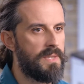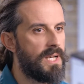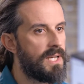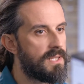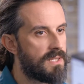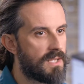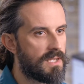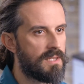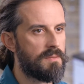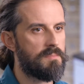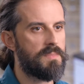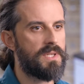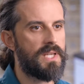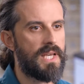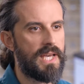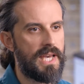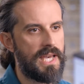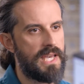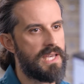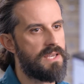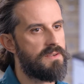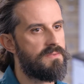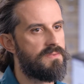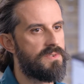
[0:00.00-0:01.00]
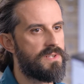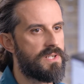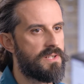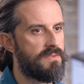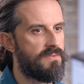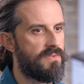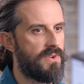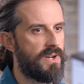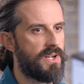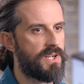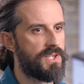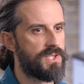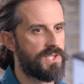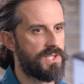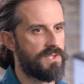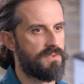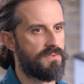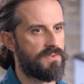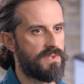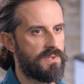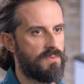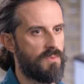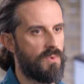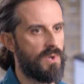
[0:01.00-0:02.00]
metal behave in a very
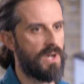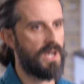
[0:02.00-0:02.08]
different